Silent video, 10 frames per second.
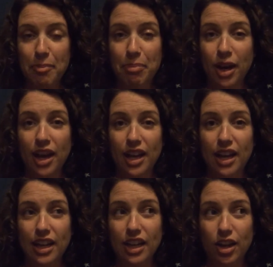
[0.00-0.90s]
But,
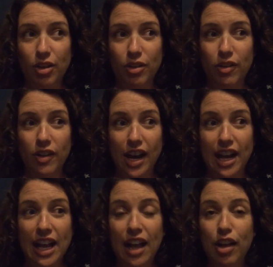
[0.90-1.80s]

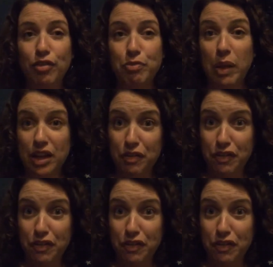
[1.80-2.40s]
I have planned